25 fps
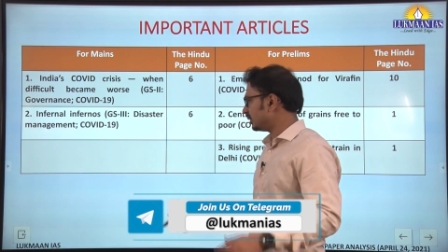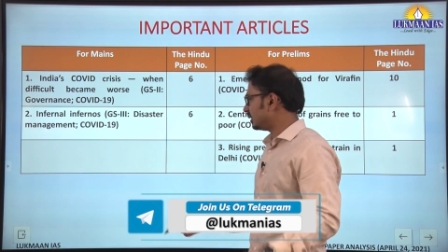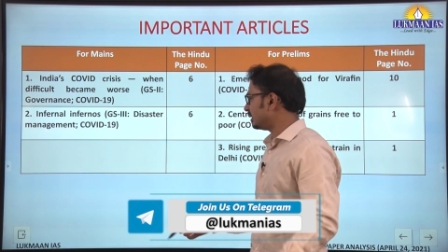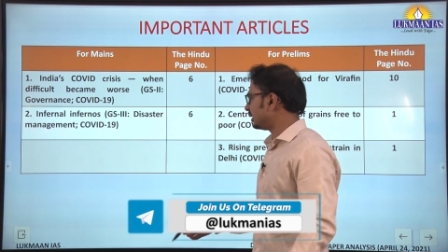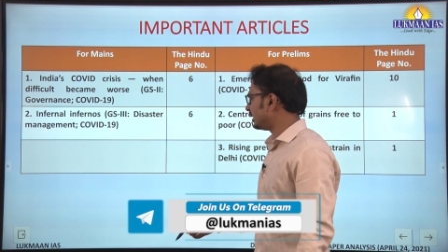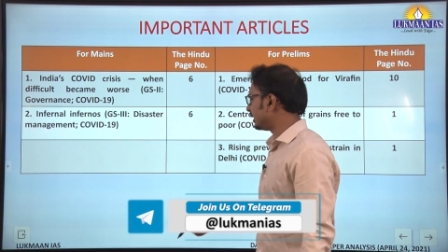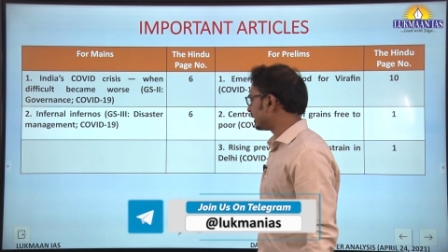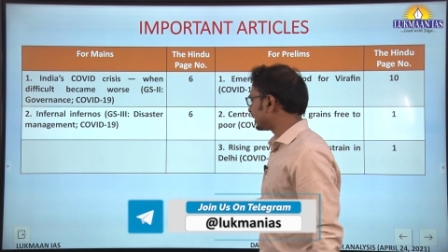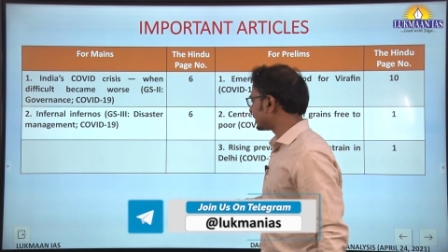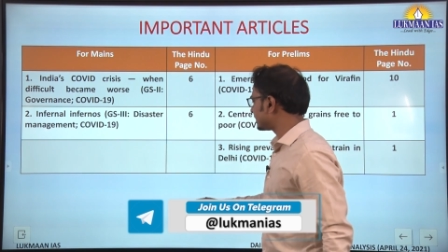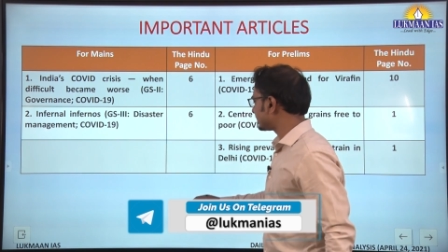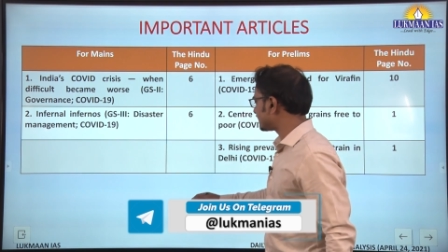
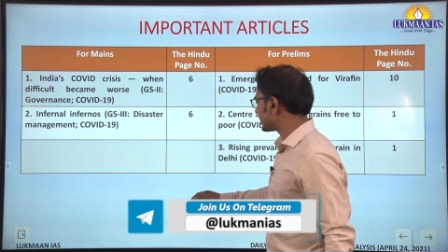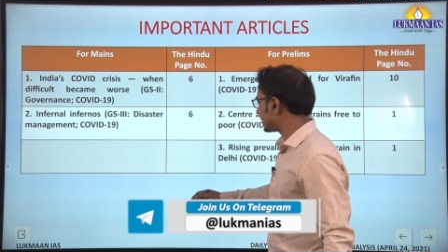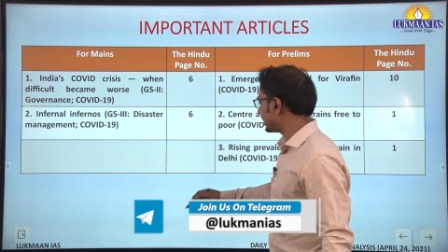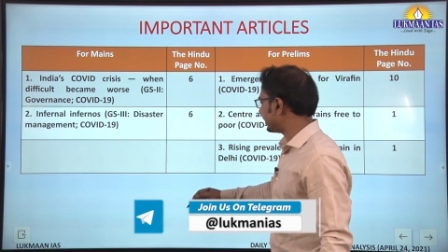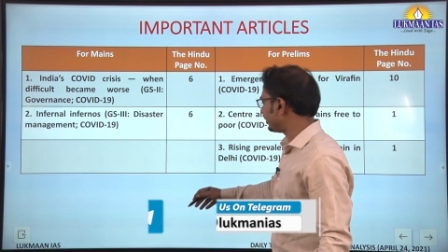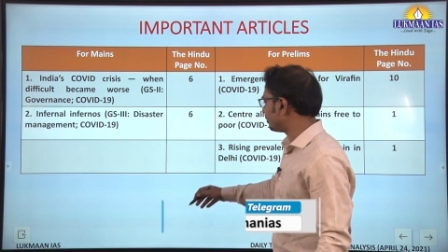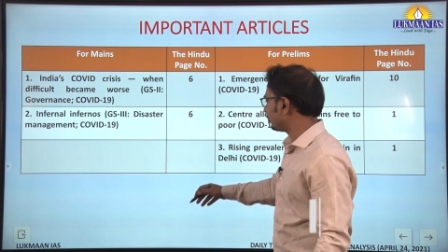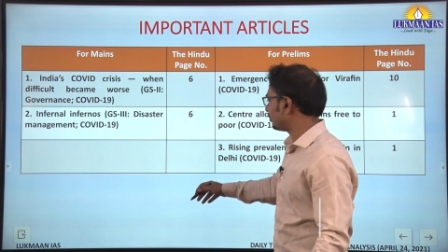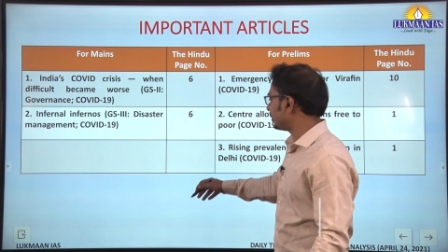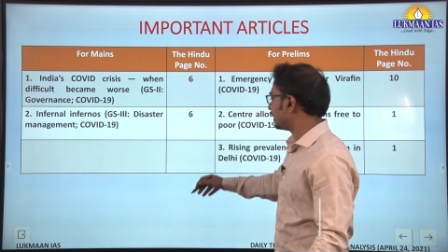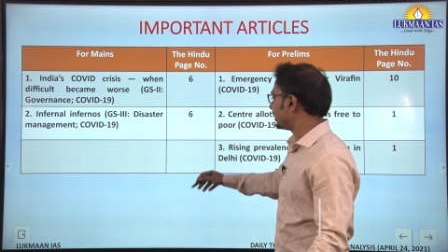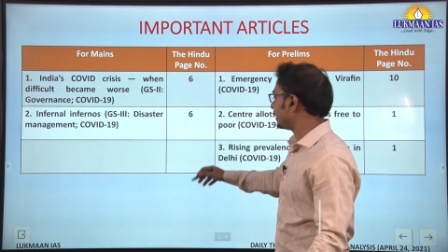Let us try
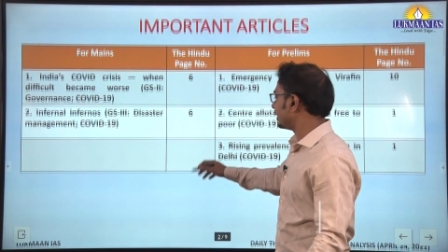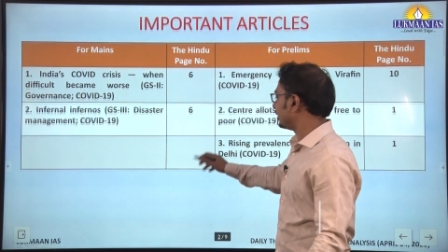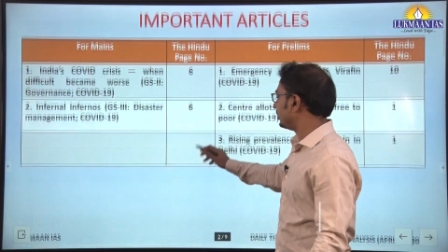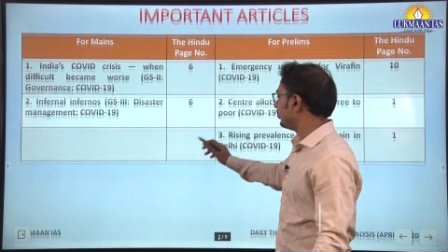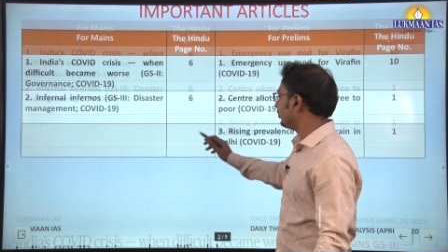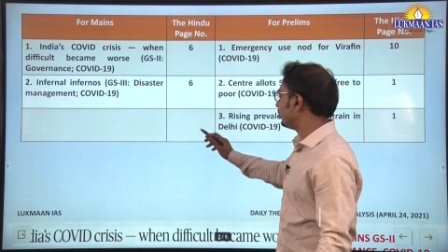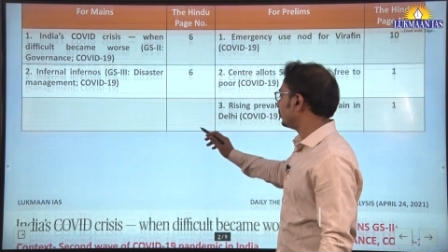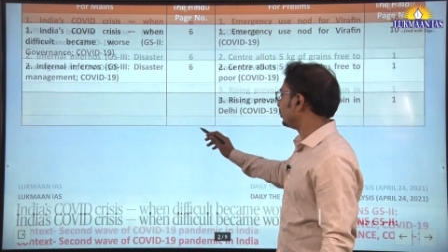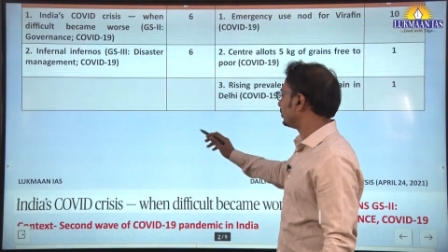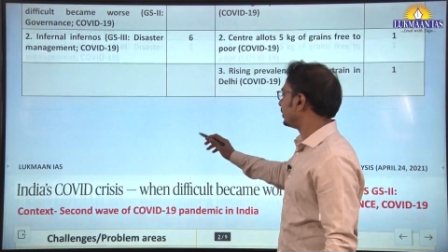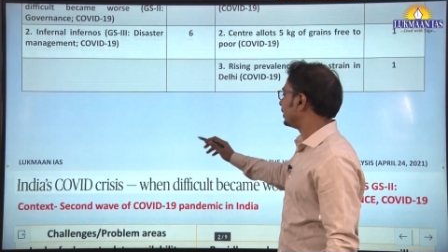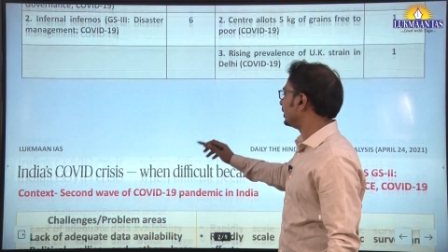to take
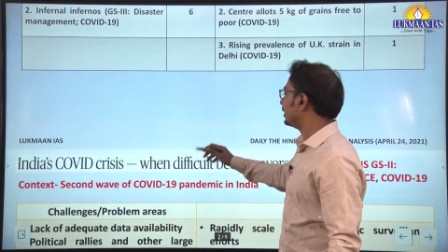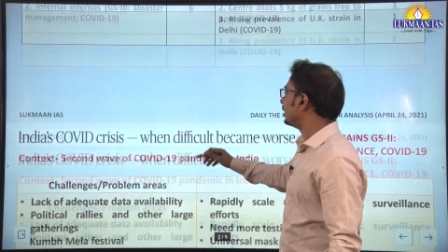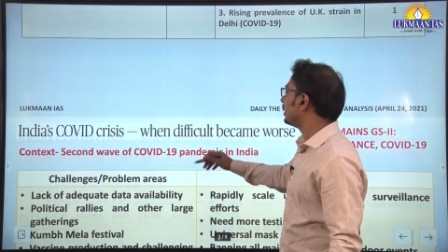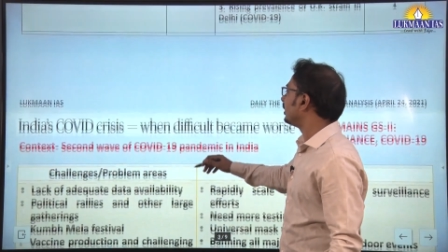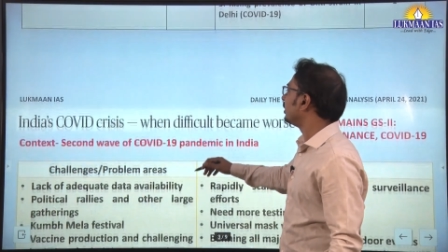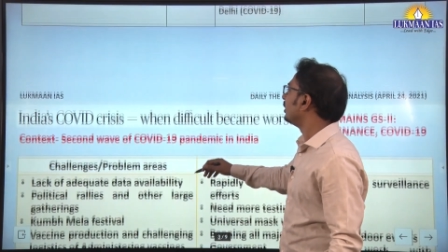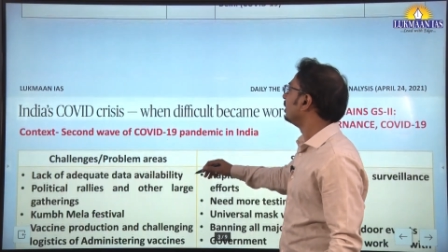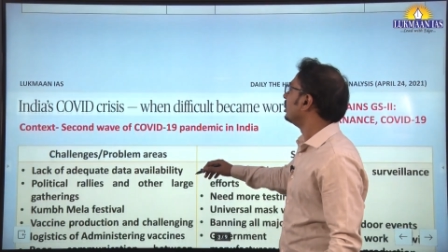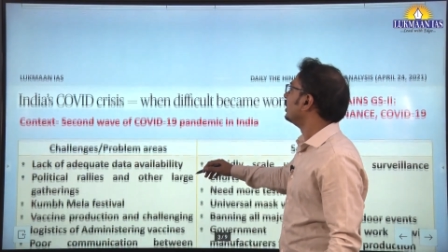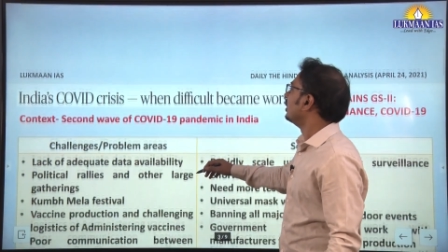input here